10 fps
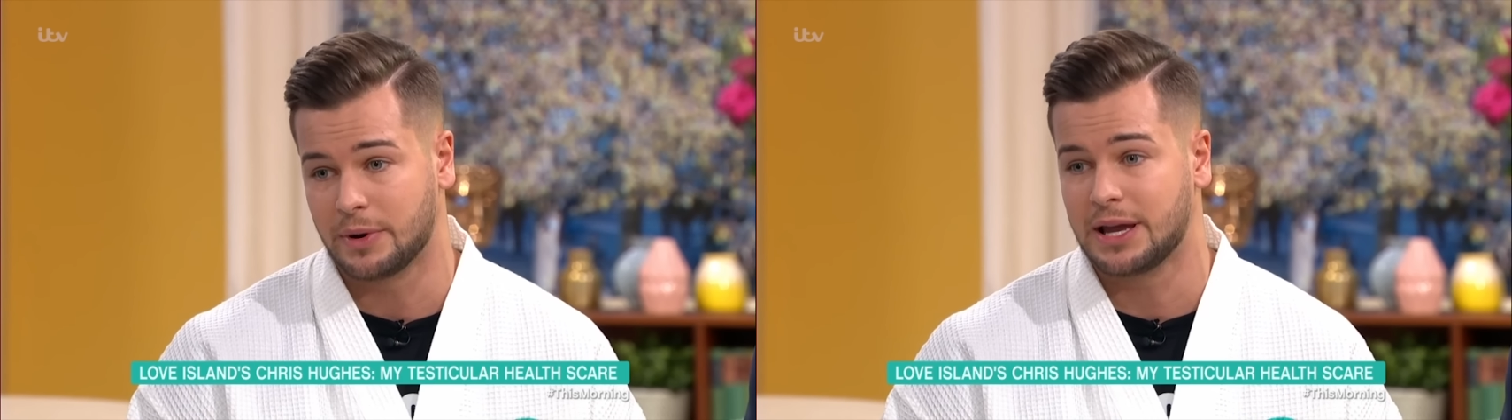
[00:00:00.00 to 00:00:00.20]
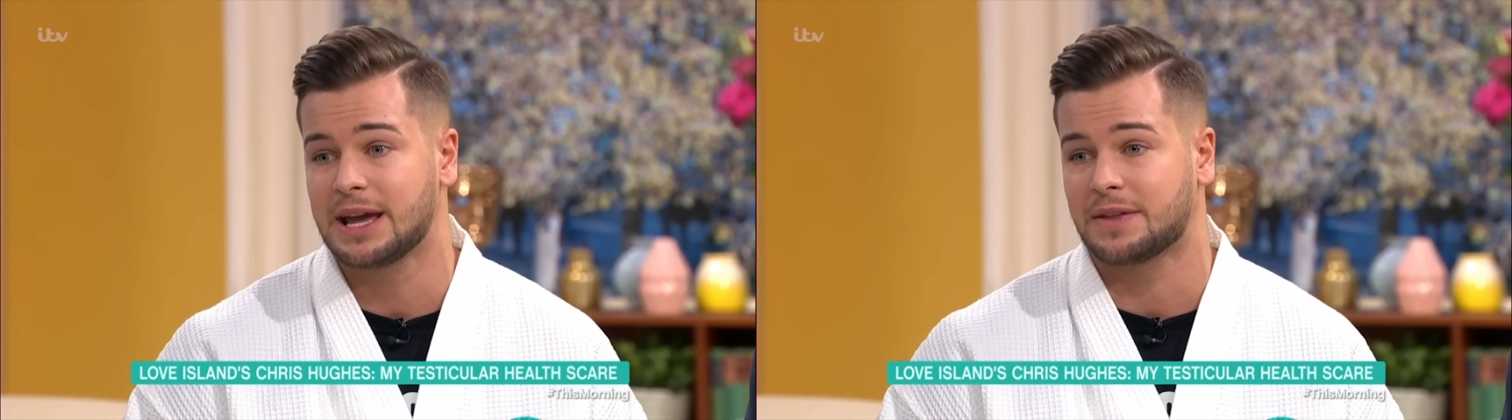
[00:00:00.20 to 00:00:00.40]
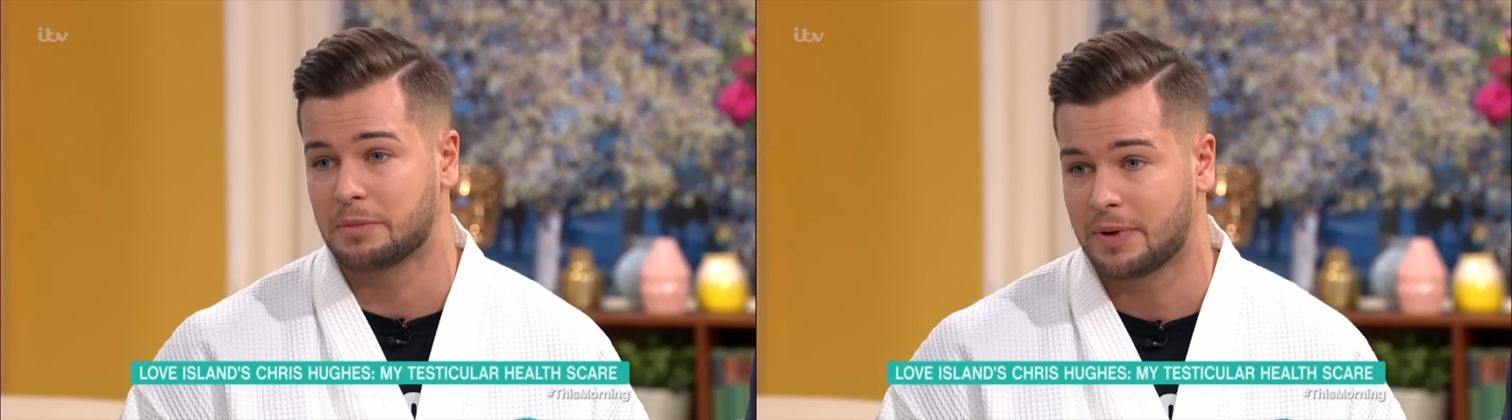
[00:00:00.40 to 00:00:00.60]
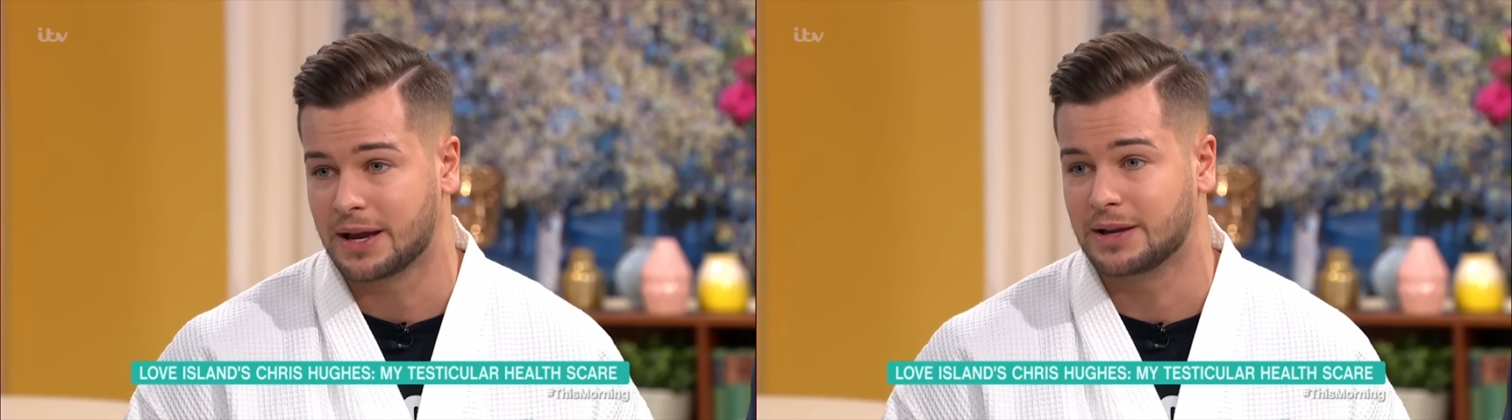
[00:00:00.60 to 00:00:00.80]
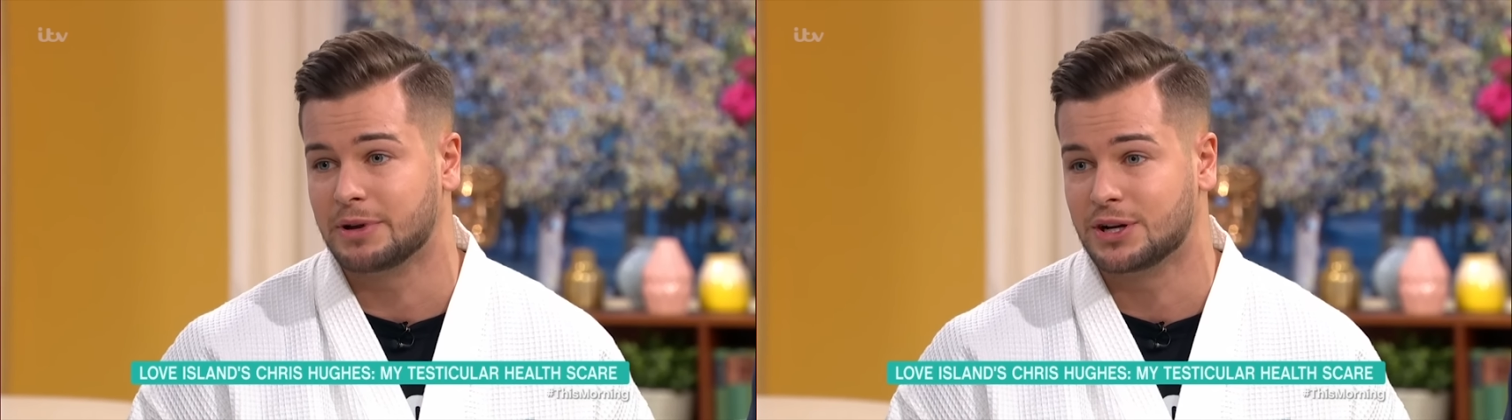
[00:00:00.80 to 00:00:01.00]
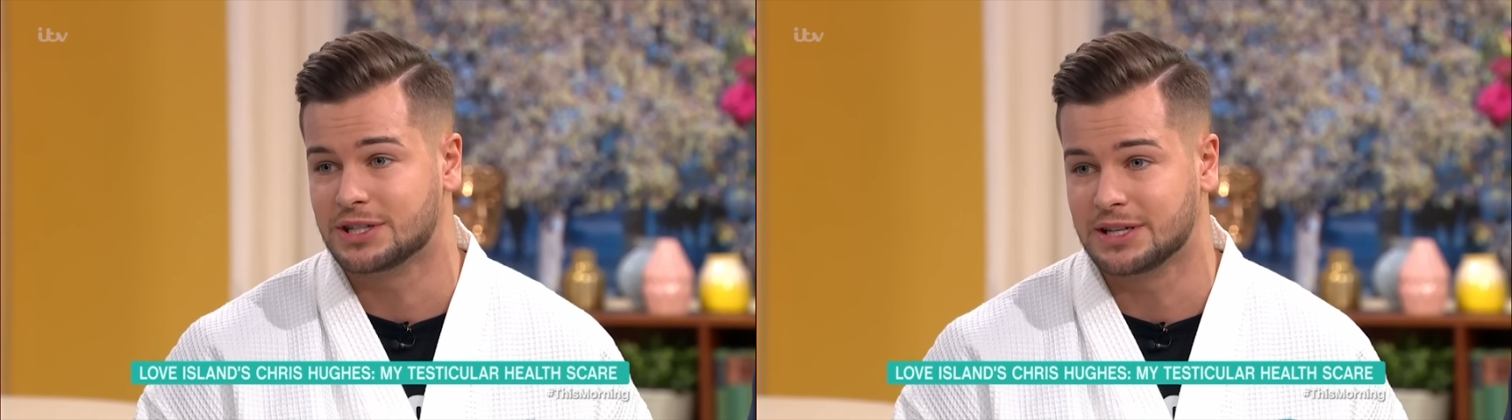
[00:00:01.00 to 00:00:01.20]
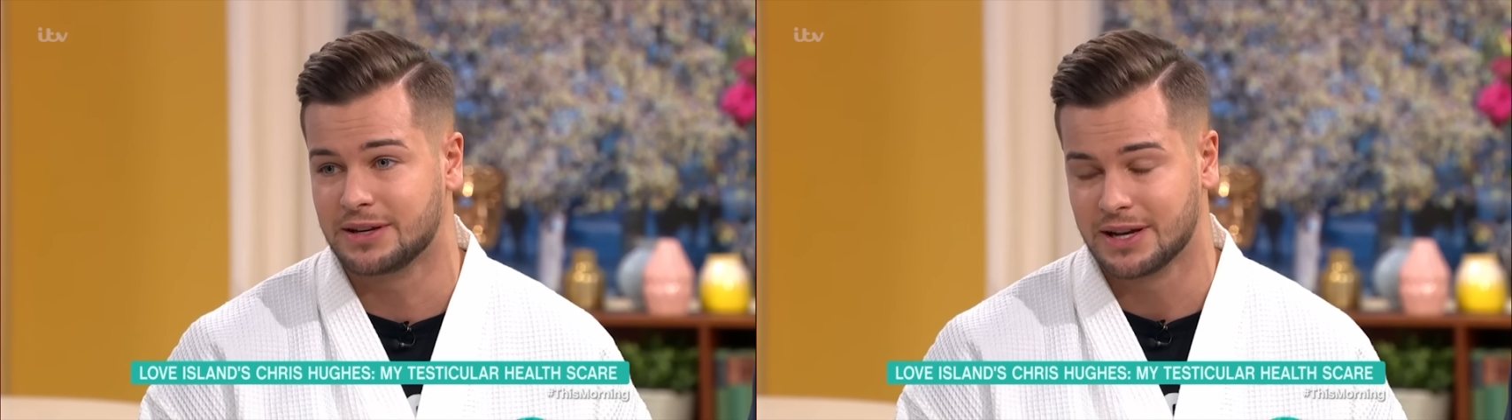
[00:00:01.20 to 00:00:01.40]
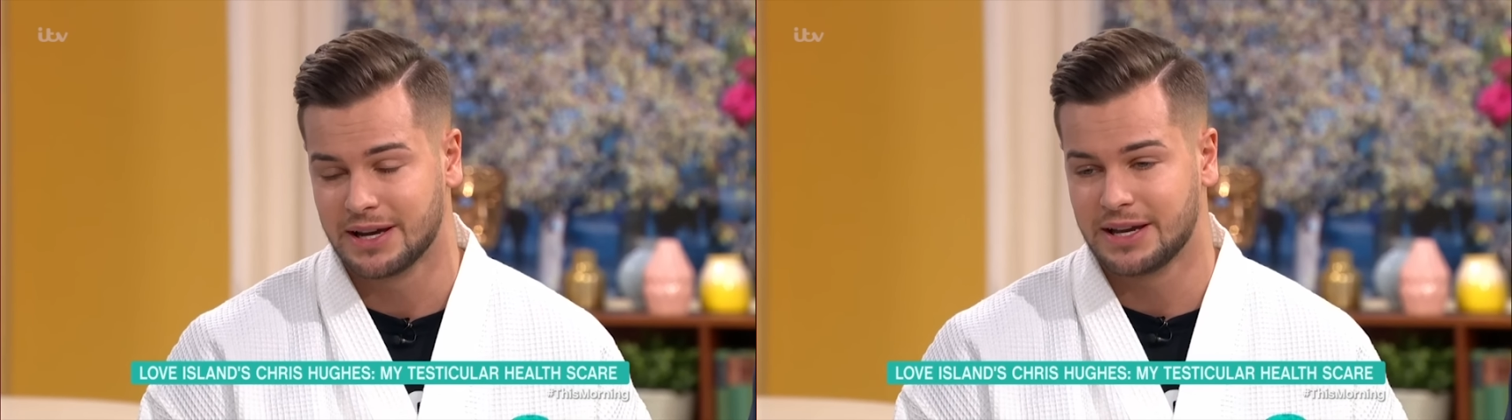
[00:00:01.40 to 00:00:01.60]
Well, he had the pain because
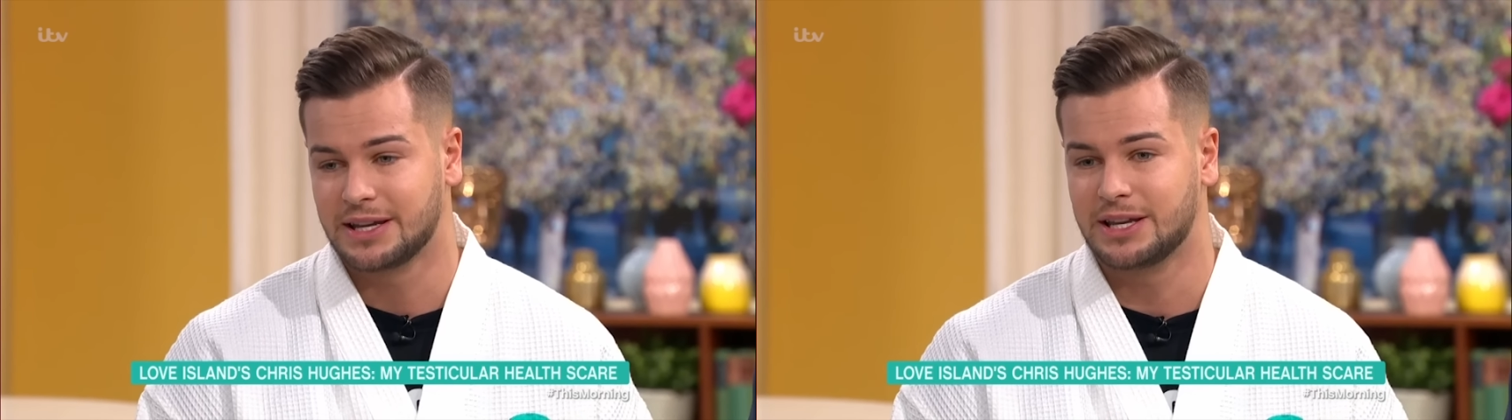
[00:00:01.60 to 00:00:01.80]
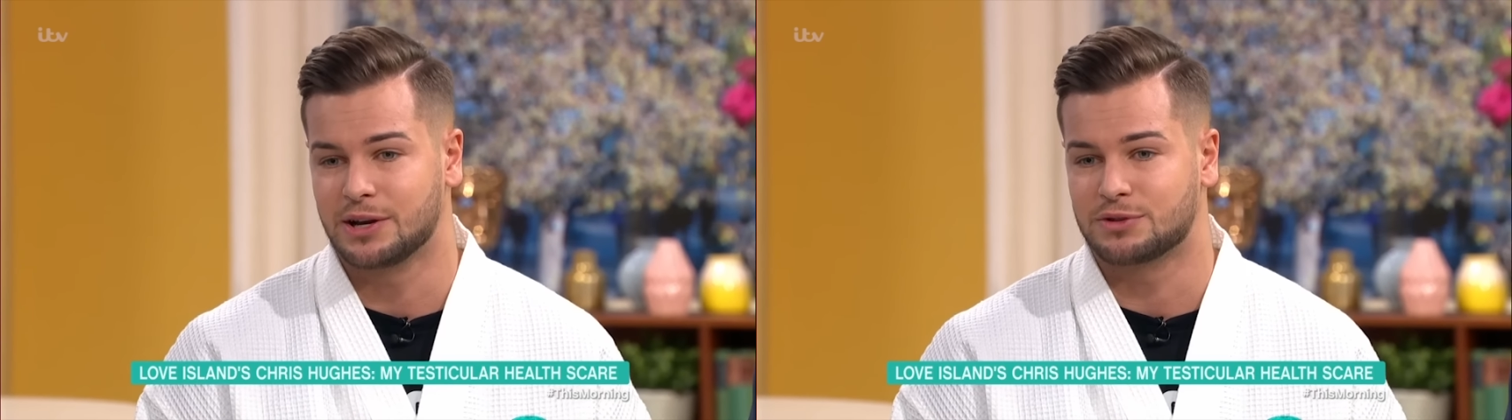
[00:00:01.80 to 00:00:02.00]
it, you know,